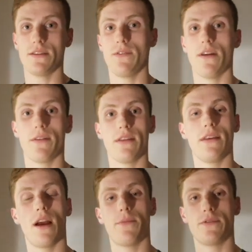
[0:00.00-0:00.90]
If you ever get
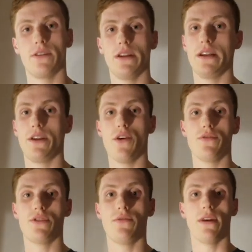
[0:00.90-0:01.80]
the opportunity to go
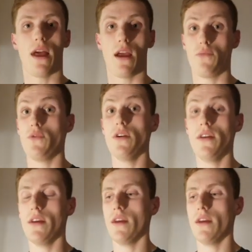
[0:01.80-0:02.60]
to it, I would.